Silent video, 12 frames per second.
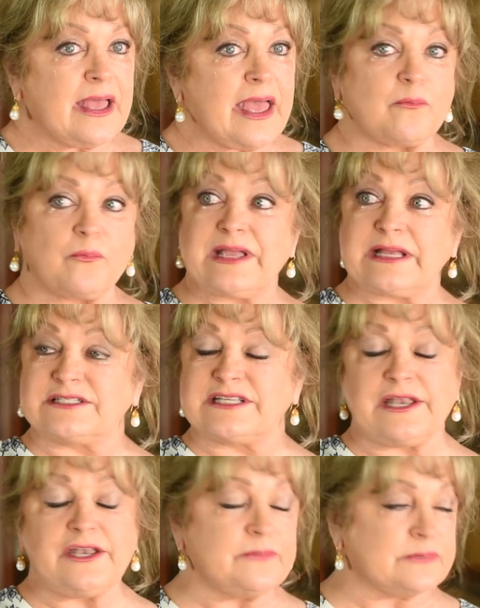And we
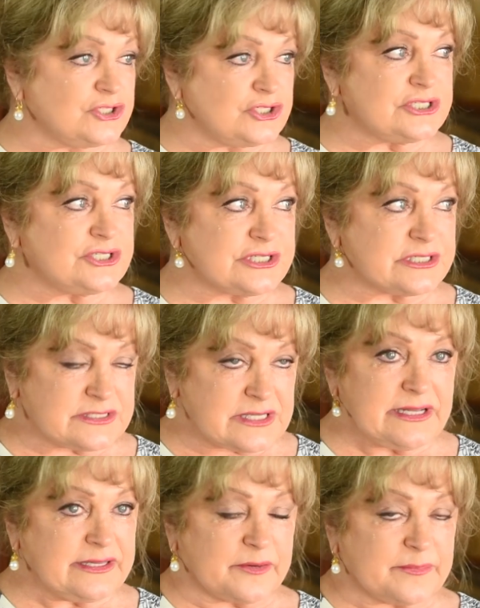continue, and she's just
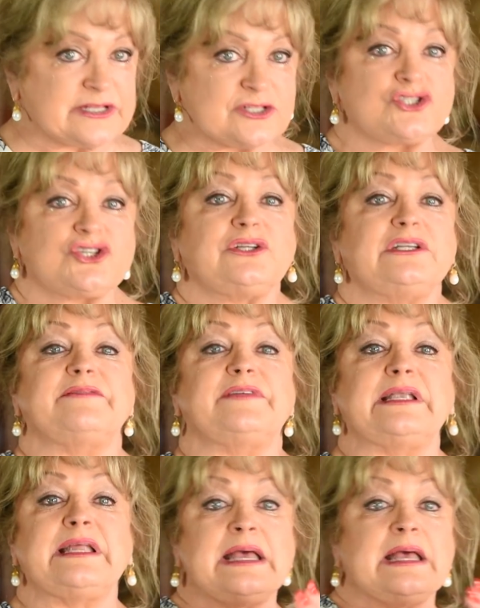sitting there because she couldn't
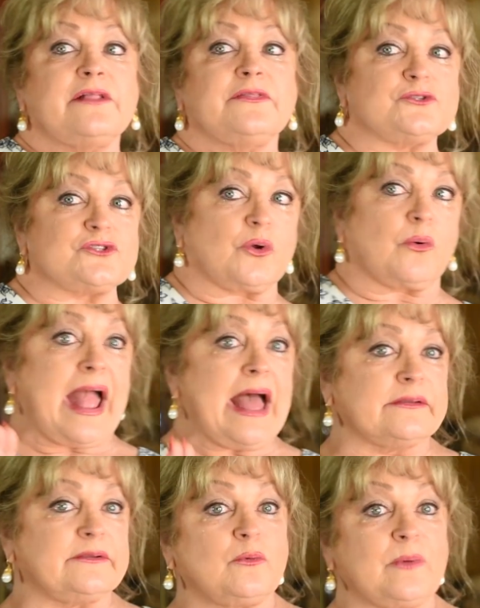even, there's a
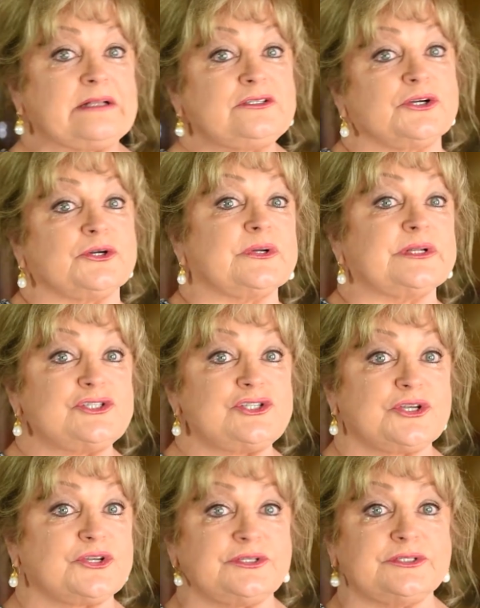crowd around her, and
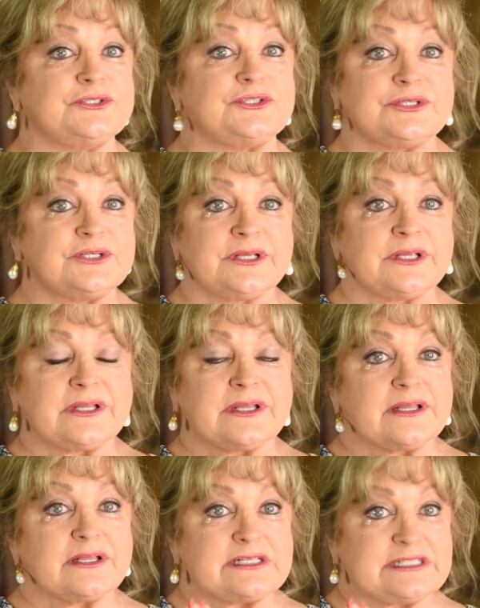she couldn't
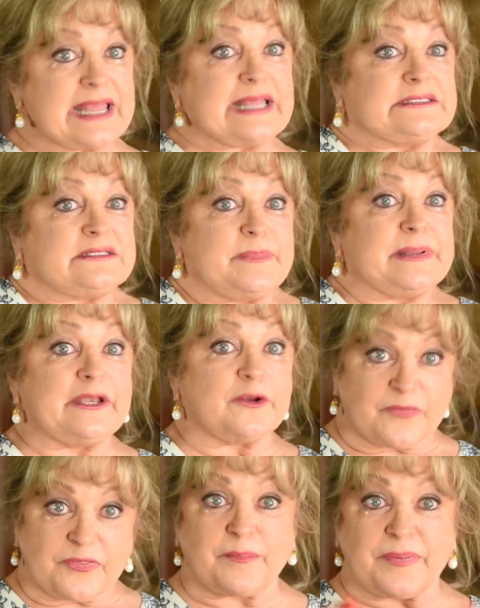stand to be
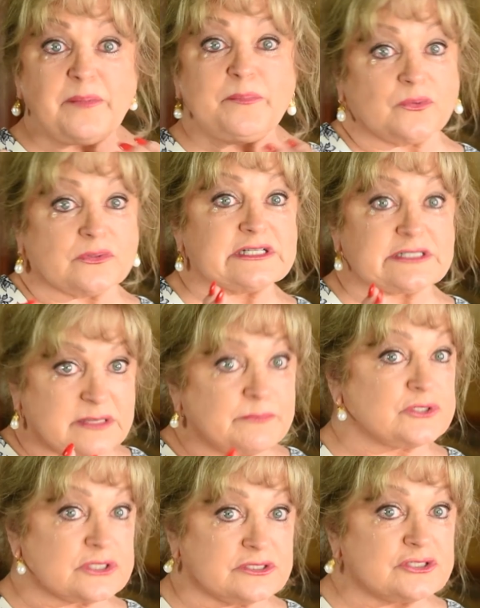near the people because
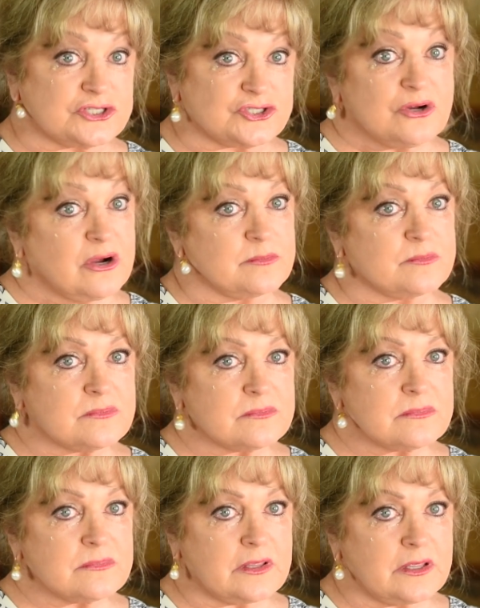someone's going to touch her arm.
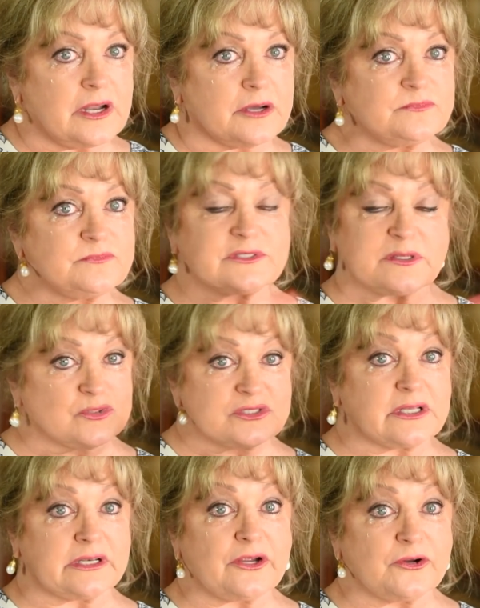Someone's
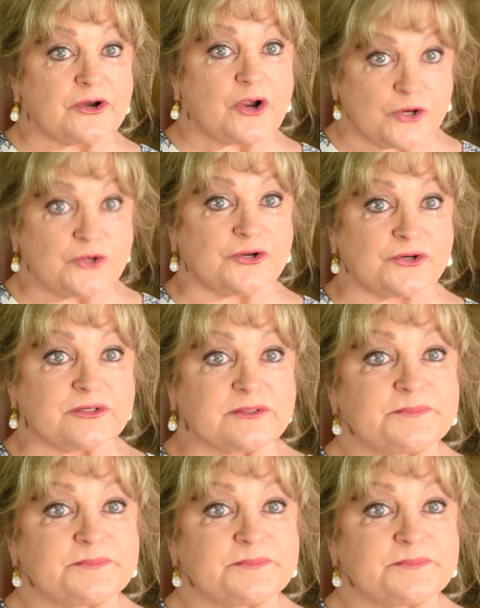going to hurt her.